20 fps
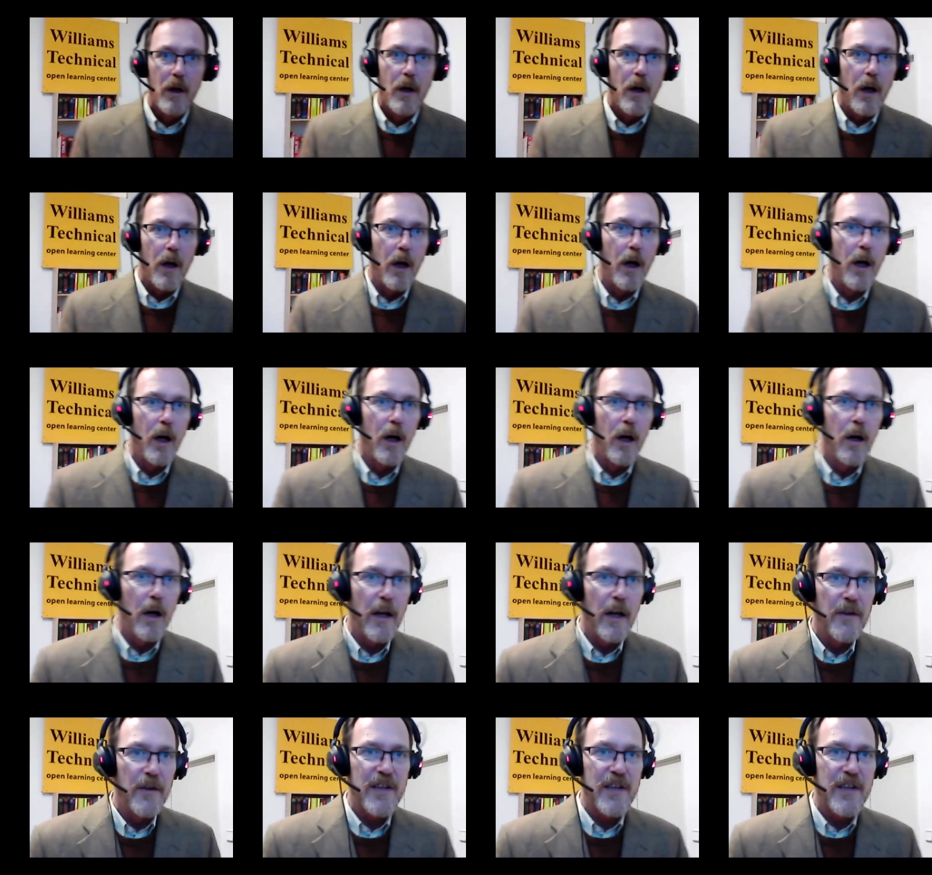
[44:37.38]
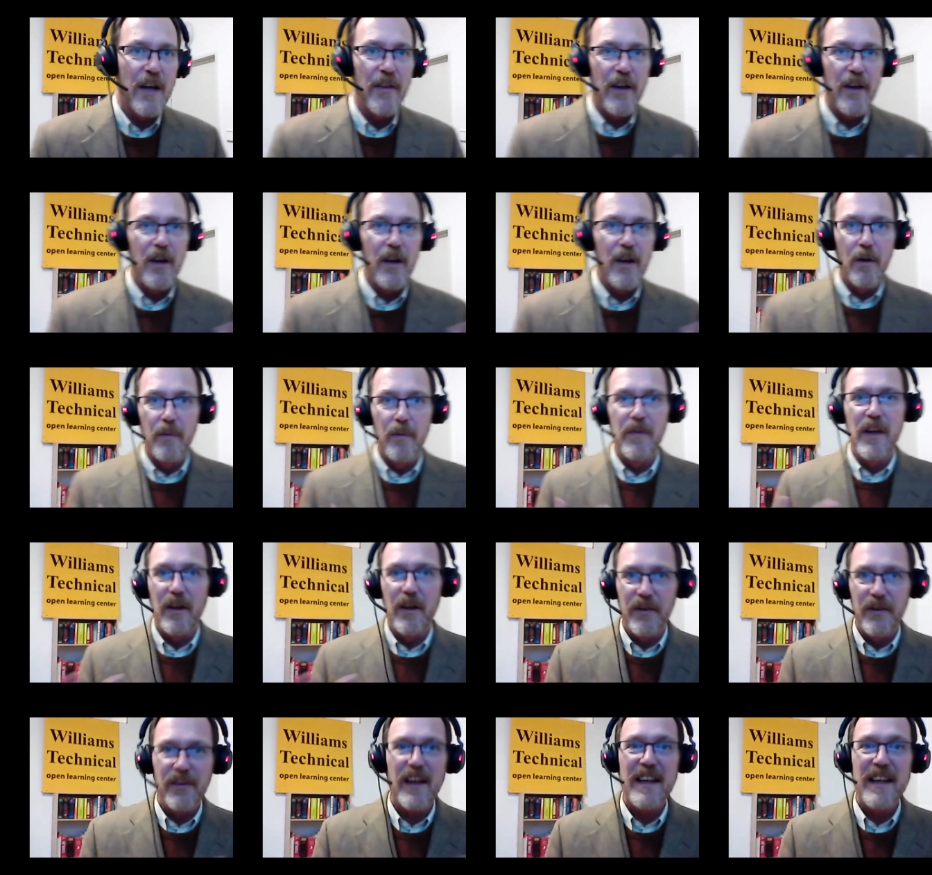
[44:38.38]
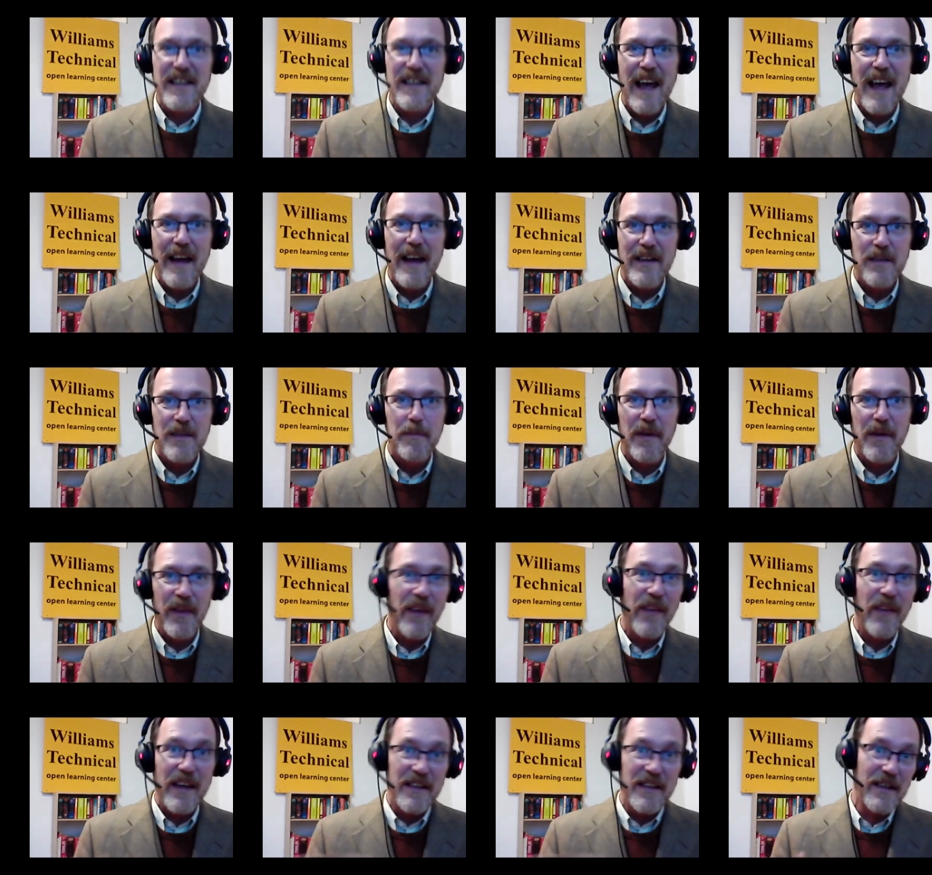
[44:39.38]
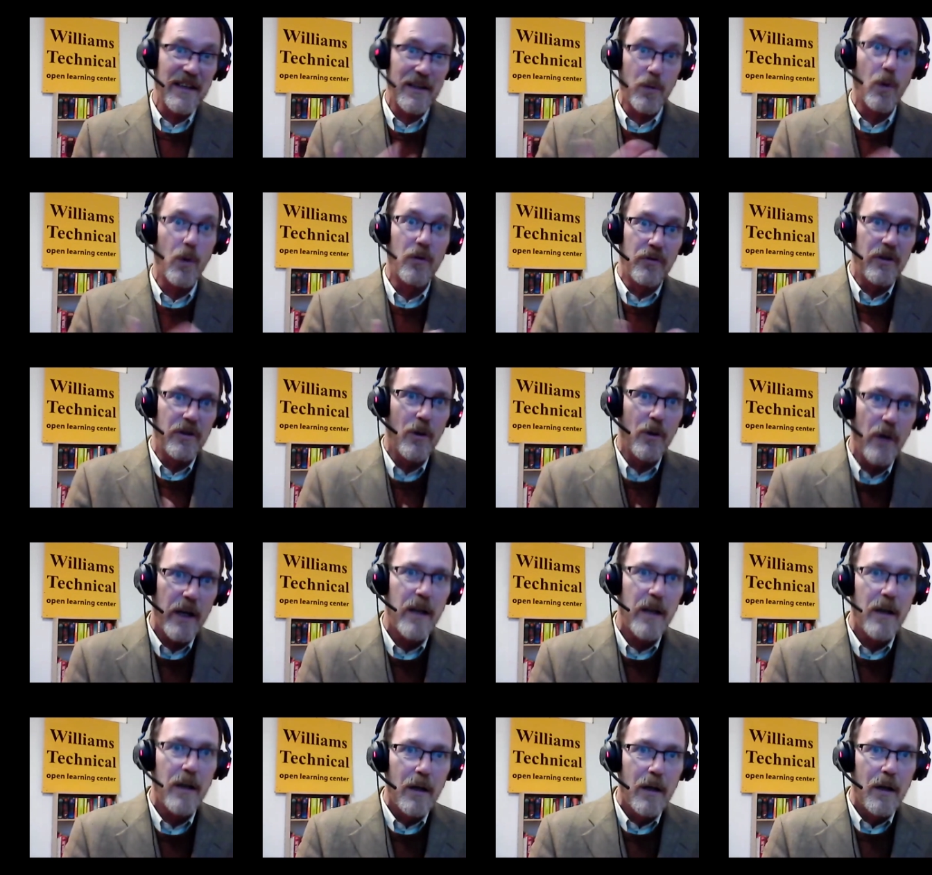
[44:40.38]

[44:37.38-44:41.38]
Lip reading: And so they'll say yes, but then they just won't do it.